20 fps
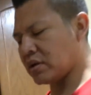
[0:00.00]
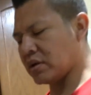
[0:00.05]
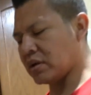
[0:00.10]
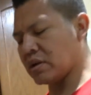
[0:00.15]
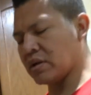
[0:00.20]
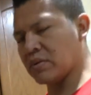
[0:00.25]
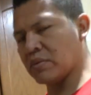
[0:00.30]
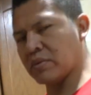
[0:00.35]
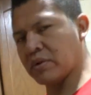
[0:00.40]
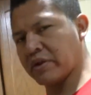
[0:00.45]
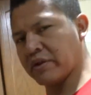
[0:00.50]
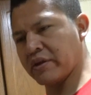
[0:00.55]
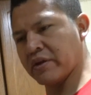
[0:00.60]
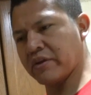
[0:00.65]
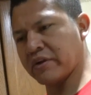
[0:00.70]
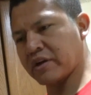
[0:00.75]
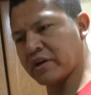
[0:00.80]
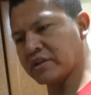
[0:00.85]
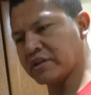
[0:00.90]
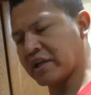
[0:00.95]
one of the
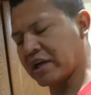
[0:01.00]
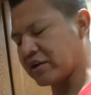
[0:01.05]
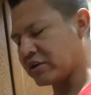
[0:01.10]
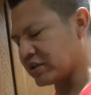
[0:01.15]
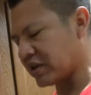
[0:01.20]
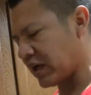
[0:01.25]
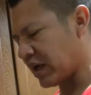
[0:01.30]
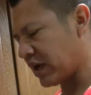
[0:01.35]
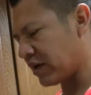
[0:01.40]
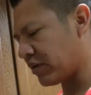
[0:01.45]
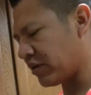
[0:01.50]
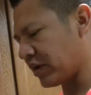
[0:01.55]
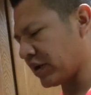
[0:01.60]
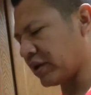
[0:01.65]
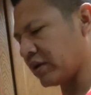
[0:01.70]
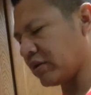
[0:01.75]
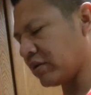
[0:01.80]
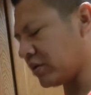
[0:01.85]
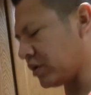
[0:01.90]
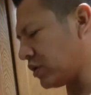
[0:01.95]
other containers I had
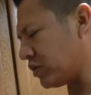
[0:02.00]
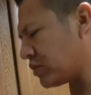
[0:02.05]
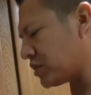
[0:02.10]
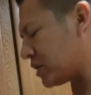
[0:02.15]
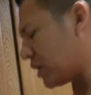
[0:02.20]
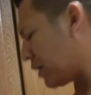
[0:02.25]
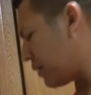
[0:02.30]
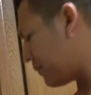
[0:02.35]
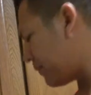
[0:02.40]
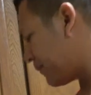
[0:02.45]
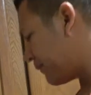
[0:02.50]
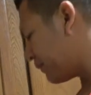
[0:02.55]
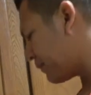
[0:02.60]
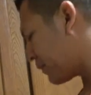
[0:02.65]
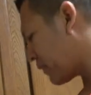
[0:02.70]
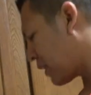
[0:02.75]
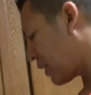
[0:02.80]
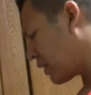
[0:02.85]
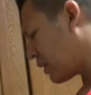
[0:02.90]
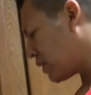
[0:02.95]
already used up.
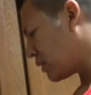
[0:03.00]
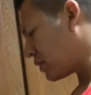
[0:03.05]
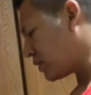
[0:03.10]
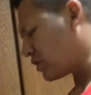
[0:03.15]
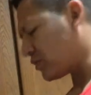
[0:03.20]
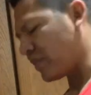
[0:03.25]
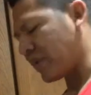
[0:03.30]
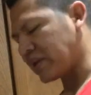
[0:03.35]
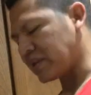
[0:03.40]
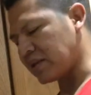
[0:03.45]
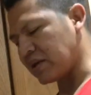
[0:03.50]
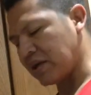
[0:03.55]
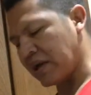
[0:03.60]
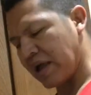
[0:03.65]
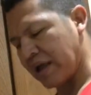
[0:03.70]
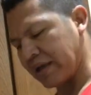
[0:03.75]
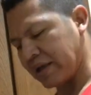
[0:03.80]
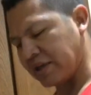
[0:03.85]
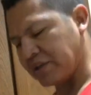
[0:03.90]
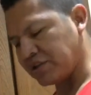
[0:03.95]
Just makes it a
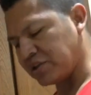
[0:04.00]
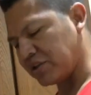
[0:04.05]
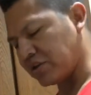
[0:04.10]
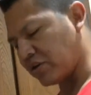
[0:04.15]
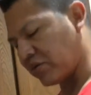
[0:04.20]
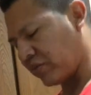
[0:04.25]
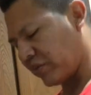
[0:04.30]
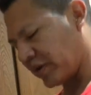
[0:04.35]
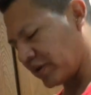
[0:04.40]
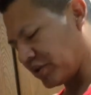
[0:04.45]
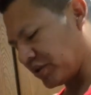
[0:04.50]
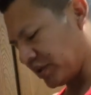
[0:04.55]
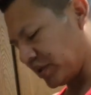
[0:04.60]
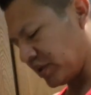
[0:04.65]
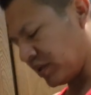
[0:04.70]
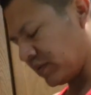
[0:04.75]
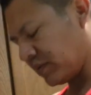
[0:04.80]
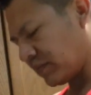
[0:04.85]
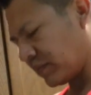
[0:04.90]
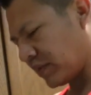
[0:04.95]
lot easier to reach
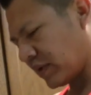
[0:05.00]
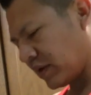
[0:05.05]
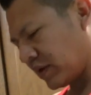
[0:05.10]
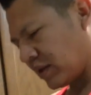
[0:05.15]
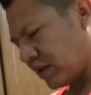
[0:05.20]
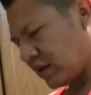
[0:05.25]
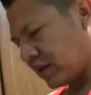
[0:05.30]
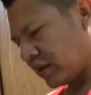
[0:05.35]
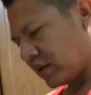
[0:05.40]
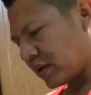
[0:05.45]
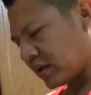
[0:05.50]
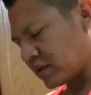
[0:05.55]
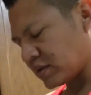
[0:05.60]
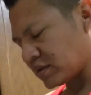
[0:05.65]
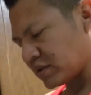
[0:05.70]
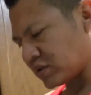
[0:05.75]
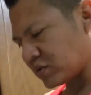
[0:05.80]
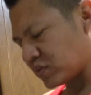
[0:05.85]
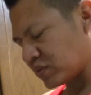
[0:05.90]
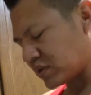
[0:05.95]
in, because
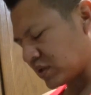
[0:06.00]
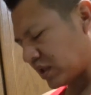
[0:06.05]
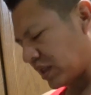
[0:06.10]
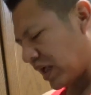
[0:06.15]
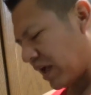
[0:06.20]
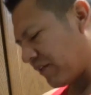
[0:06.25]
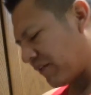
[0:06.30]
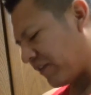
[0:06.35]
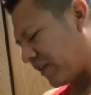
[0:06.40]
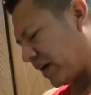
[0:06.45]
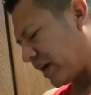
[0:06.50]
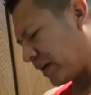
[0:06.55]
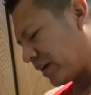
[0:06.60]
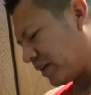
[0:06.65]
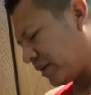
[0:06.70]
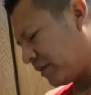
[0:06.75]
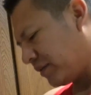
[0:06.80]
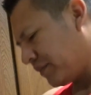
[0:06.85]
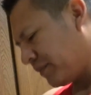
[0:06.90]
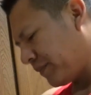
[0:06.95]
this one's a lot
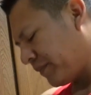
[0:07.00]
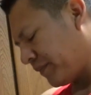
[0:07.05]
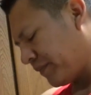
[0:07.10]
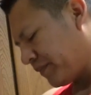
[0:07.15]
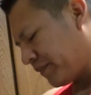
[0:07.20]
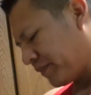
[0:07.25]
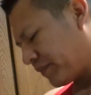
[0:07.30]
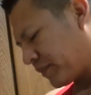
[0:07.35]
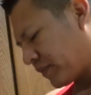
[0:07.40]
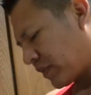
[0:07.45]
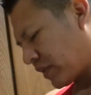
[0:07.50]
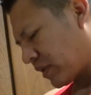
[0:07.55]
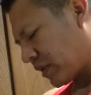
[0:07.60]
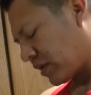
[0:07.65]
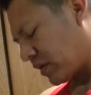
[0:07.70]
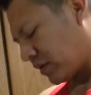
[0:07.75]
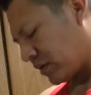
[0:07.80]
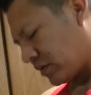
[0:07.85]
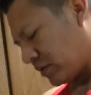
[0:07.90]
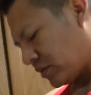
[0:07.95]
finer,
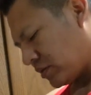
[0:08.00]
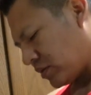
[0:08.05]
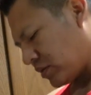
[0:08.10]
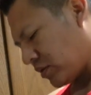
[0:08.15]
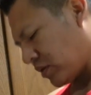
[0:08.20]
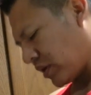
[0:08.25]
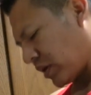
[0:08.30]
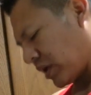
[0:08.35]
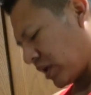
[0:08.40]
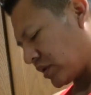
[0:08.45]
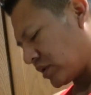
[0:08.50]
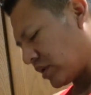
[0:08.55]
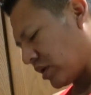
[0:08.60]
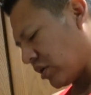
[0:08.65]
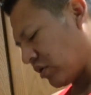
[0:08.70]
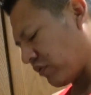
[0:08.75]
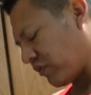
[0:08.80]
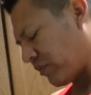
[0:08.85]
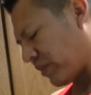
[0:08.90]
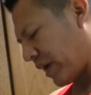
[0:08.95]
so it gets
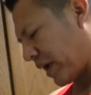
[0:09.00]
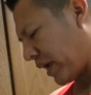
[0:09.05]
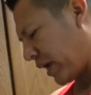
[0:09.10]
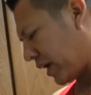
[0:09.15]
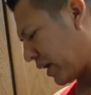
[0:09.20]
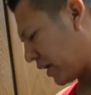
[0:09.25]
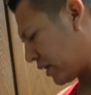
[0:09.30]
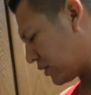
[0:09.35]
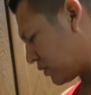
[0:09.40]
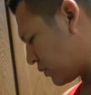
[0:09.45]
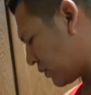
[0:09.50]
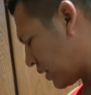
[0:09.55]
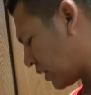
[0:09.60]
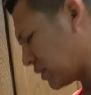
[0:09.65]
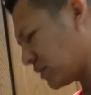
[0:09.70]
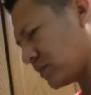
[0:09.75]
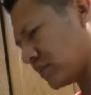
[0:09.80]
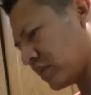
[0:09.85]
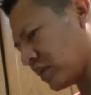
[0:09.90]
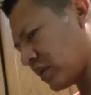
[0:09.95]
all over my hands when I